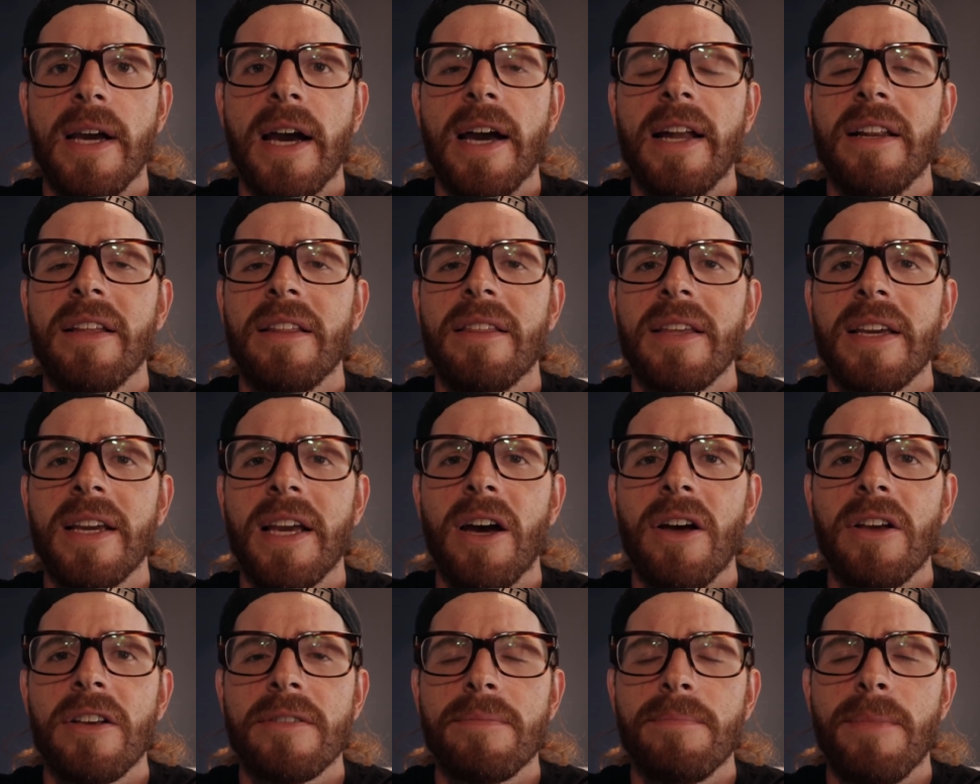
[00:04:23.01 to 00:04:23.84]
Anything
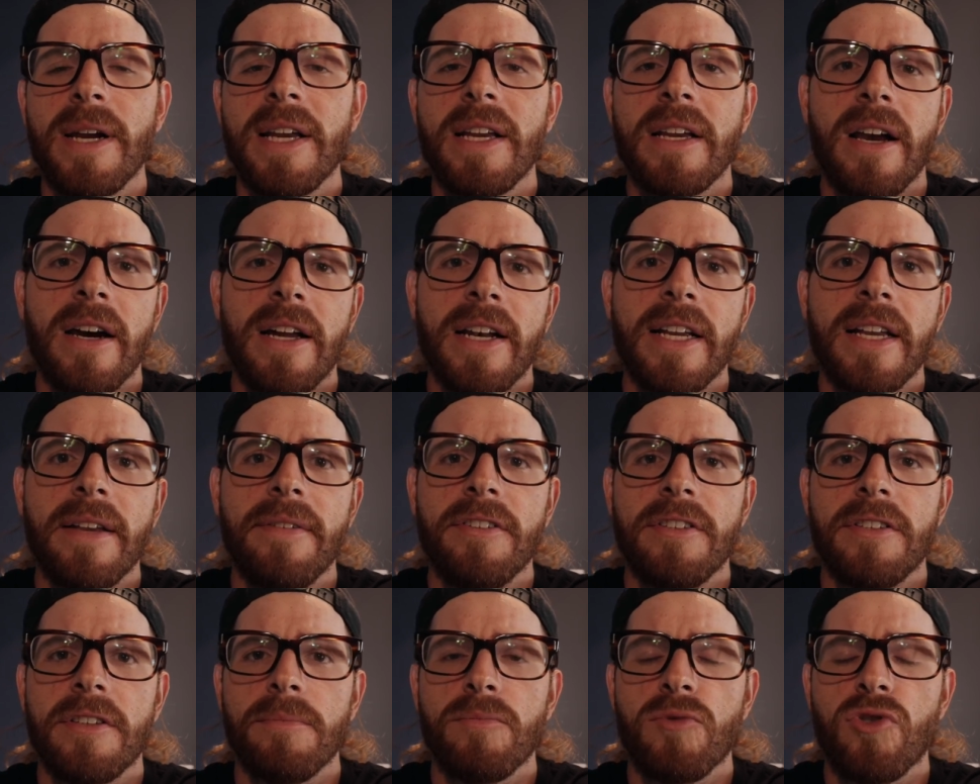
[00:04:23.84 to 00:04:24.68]
else might kind of give
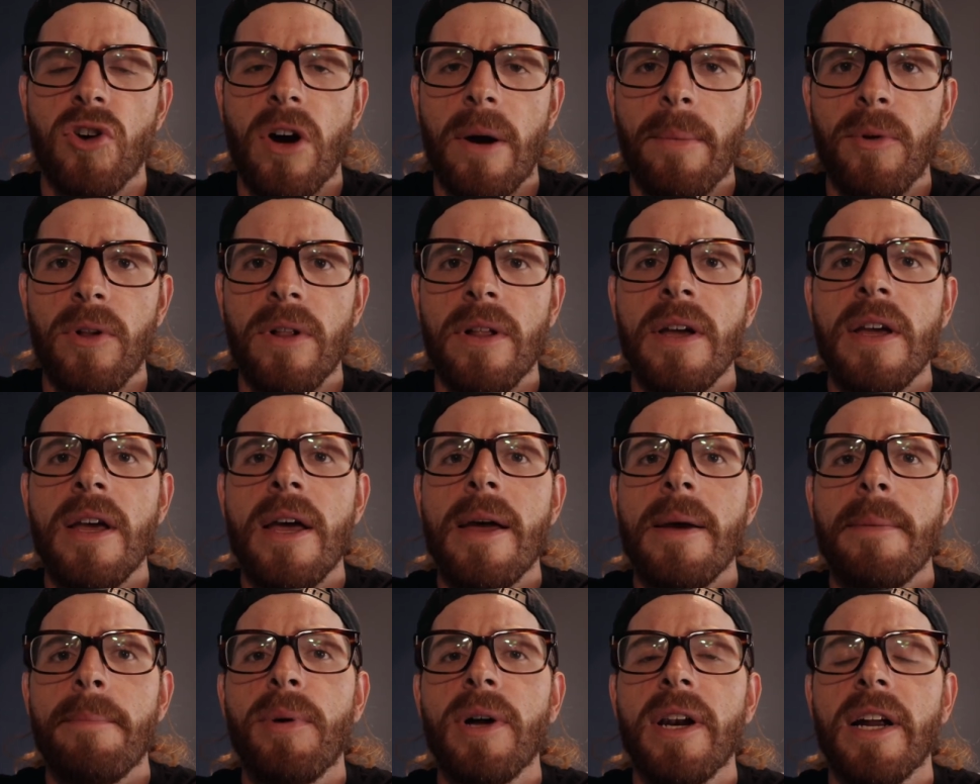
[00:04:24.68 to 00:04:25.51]
you some trouble,
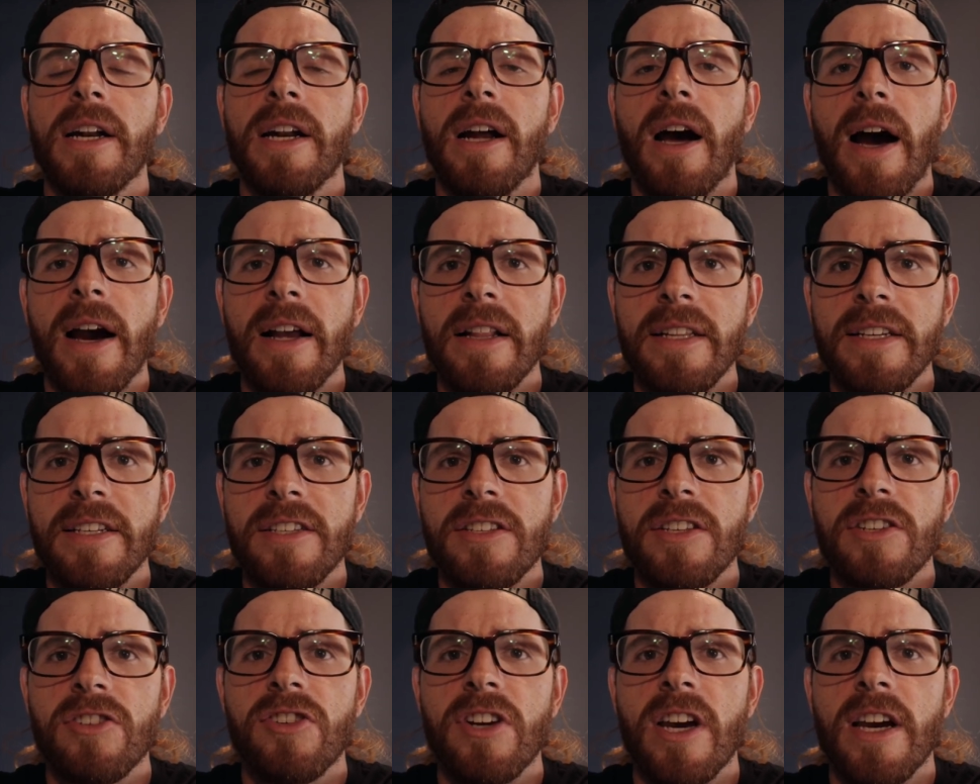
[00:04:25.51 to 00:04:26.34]
but I'd highly
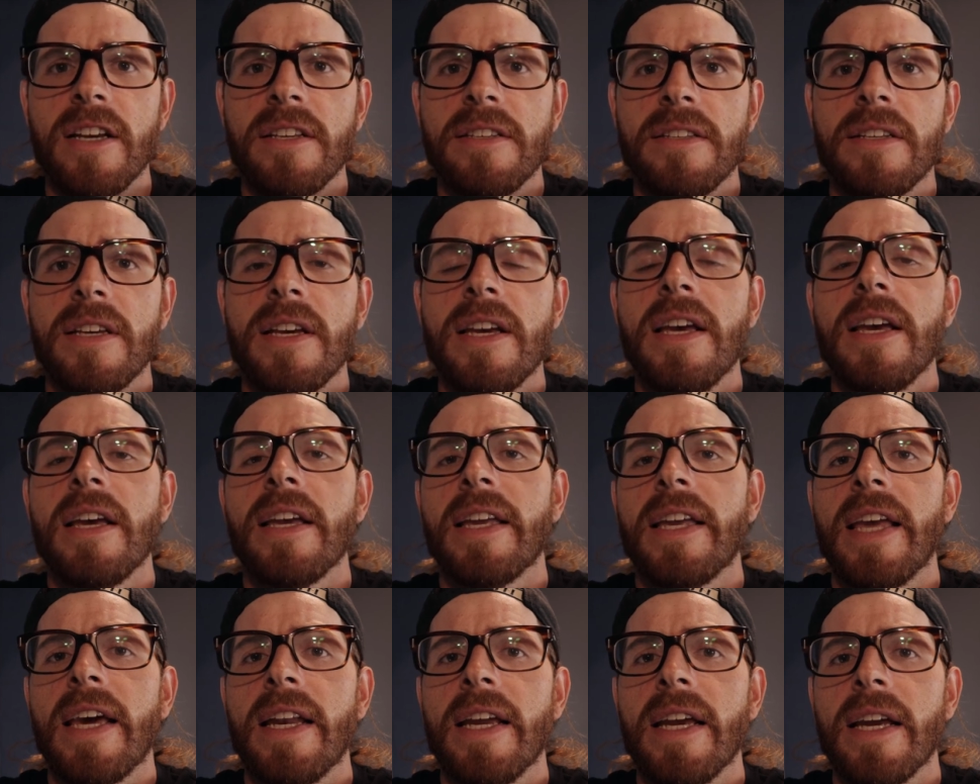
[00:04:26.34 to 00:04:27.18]
suggest
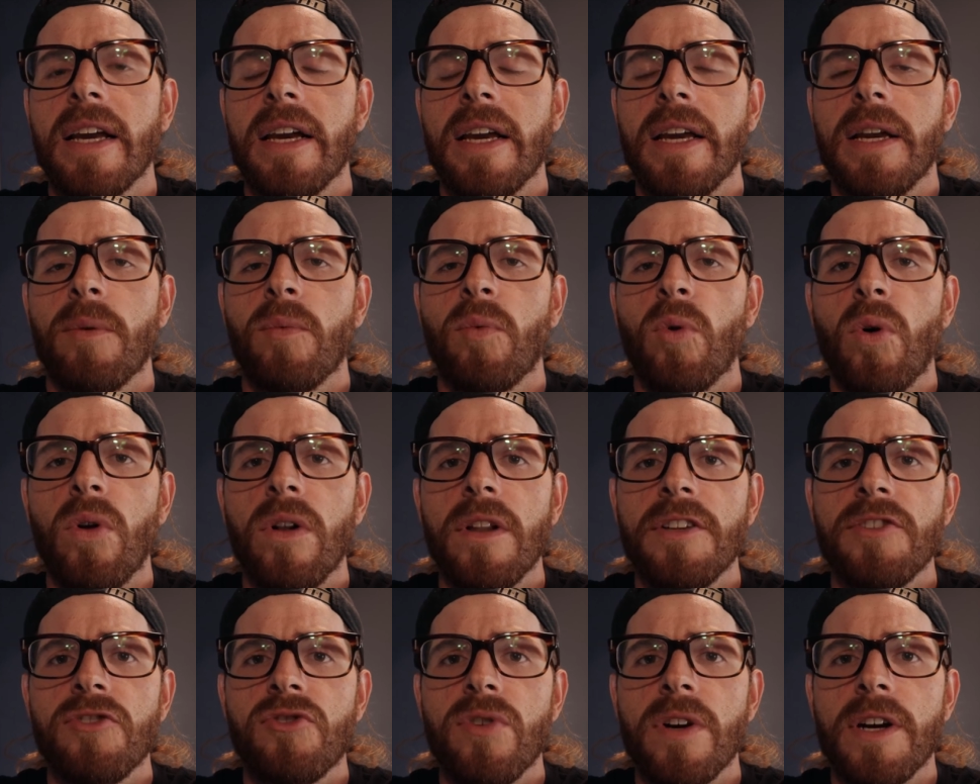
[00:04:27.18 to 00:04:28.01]
getting a
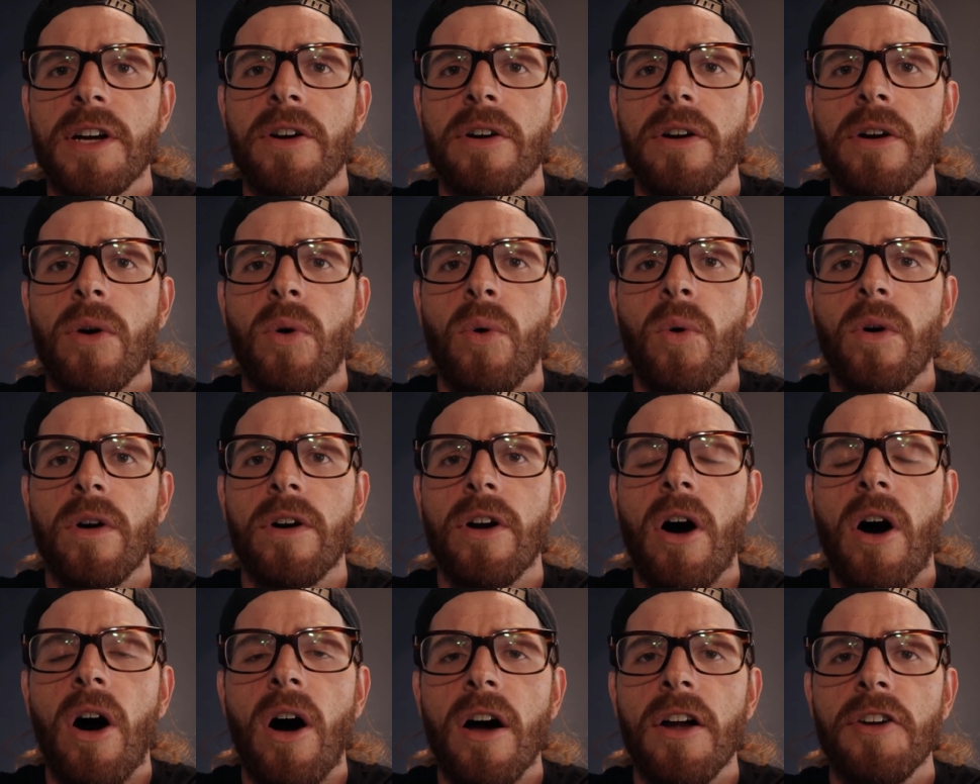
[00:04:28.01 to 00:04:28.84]
Roland trigger or an
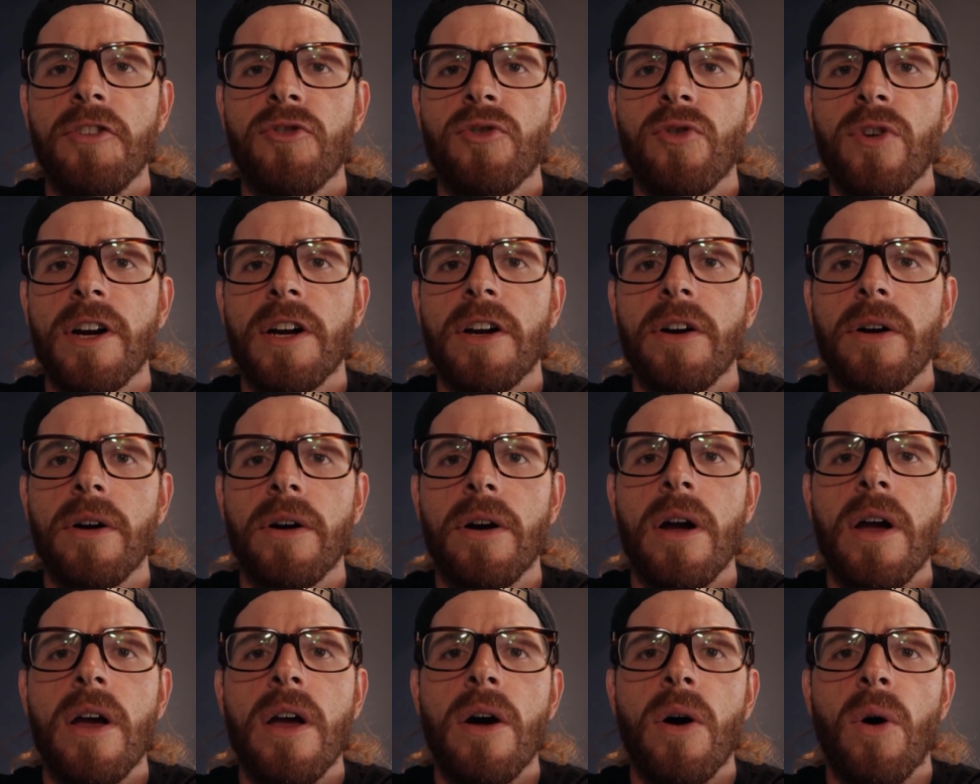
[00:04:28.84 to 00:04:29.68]
on
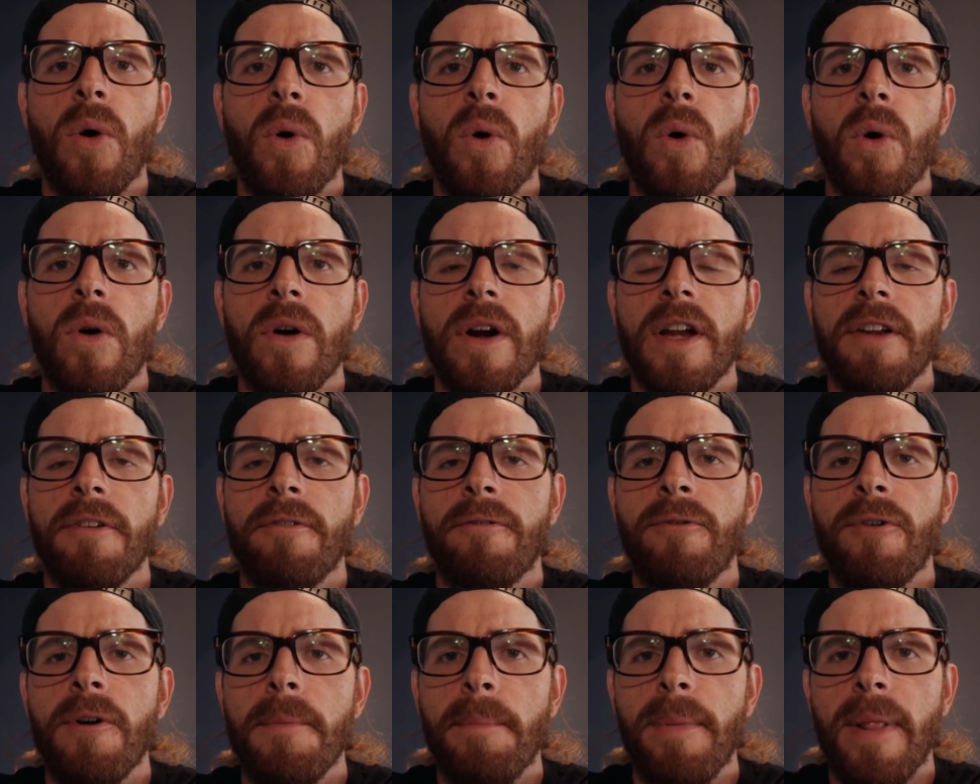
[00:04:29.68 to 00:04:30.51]
trigger or a
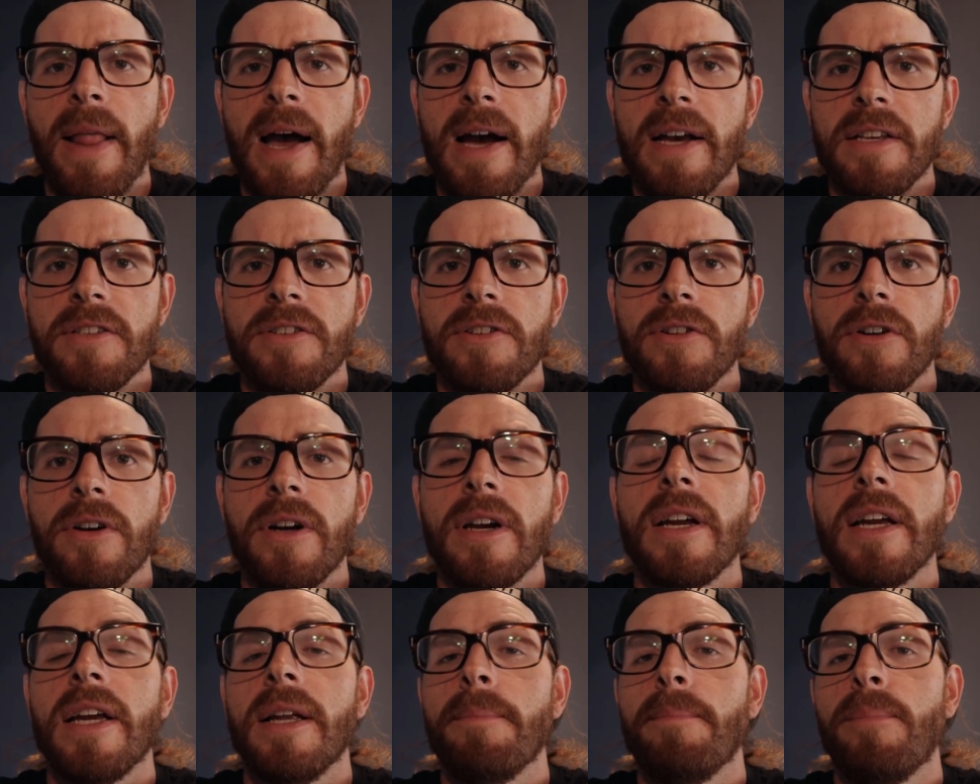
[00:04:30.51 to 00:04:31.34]
foot
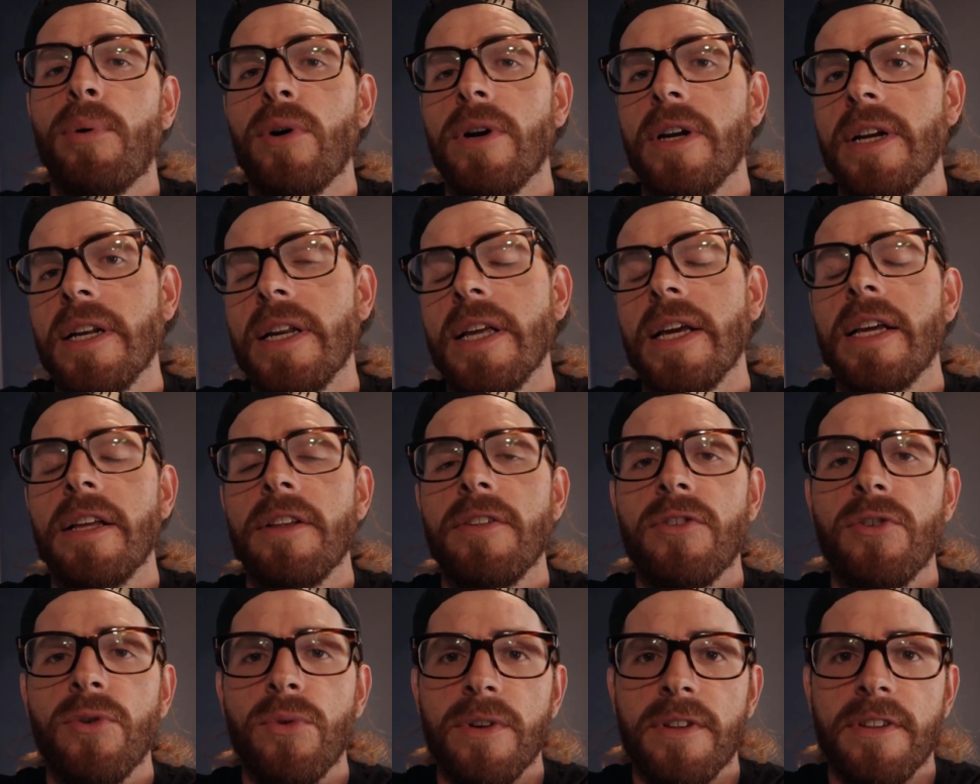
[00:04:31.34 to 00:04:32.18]
blaster and put it
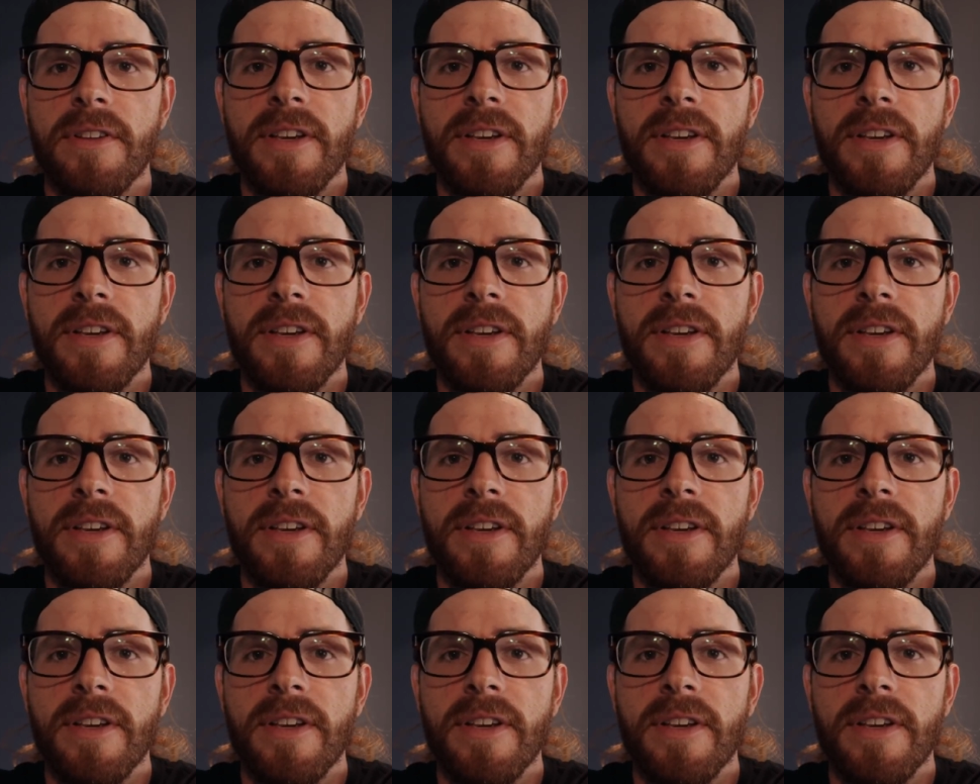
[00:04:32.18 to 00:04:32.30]
into a